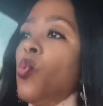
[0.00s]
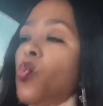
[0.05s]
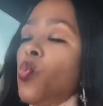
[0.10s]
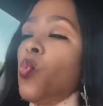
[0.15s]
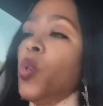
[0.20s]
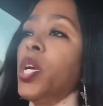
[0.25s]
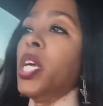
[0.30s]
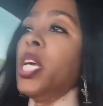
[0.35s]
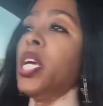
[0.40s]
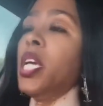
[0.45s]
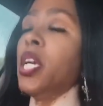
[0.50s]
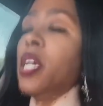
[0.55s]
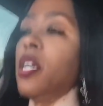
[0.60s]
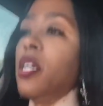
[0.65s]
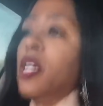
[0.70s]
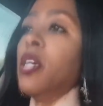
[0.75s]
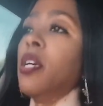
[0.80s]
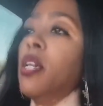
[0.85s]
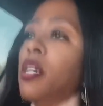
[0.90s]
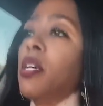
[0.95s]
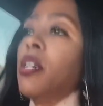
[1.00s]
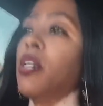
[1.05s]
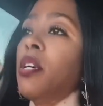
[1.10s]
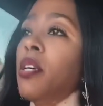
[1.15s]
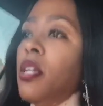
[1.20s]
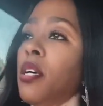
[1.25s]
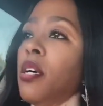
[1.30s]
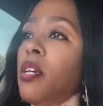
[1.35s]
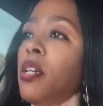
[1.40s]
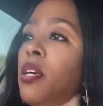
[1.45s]
we,
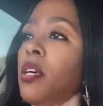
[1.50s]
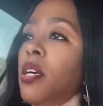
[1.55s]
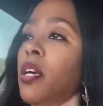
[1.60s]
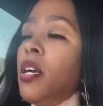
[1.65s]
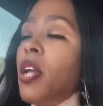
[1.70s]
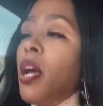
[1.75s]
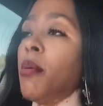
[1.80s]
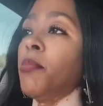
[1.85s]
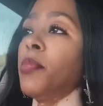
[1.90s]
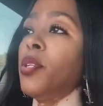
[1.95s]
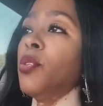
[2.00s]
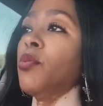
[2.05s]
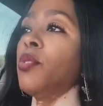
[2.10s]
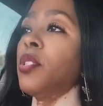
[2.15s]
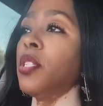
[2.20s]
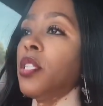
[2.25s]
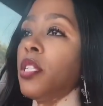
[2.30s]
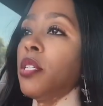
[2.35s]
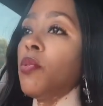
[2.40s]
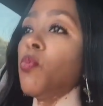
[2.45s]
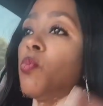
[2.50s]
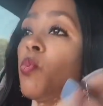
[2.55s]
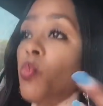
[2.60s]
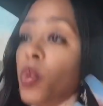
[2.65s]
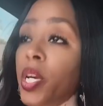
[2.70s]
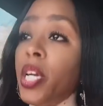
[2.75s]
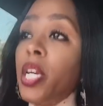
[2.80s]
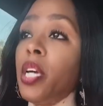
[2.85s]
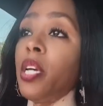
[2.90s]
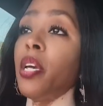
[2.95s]
and I'm using
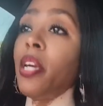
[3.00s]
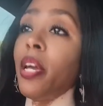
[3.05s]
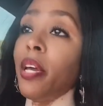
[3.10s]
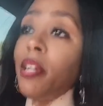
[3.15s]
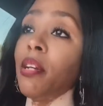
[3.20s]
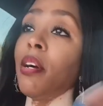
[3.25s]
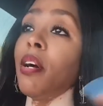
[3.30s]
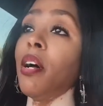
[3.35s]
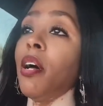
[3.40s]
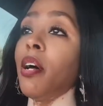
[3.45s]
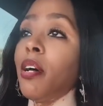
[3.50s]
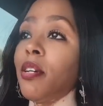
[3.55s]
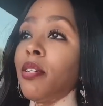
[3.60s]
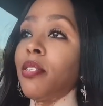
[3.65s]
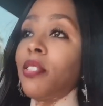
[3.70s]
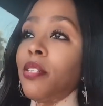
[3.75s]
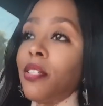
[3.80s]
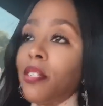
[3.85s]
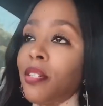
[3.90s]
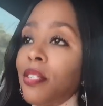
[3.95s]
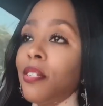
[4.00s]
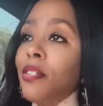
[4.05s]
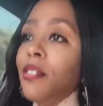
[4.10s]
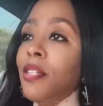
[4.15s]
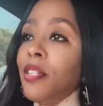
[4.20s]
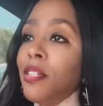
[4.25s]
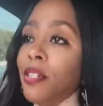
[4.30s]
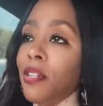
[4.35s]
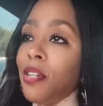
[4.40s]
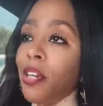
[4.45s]
we and us,
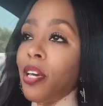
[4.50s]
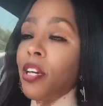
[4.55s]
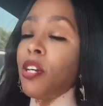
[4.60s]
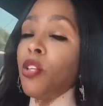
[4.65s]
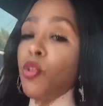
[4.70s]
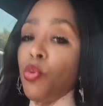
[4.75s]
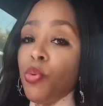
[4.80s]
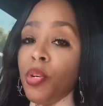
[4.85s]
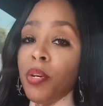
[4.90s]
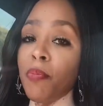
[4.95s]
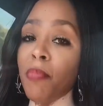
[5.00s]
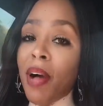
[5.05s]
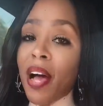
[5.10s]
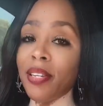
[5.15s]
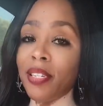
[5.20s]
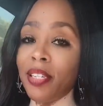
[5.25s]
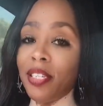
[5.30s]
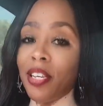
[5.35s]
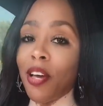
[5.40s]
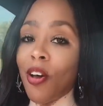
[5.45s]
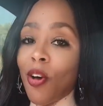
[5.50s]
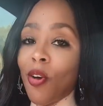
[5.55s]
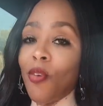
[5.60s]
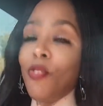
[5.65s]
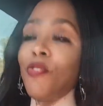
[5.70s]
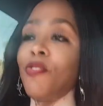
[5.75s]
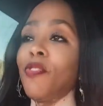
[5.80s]
including myself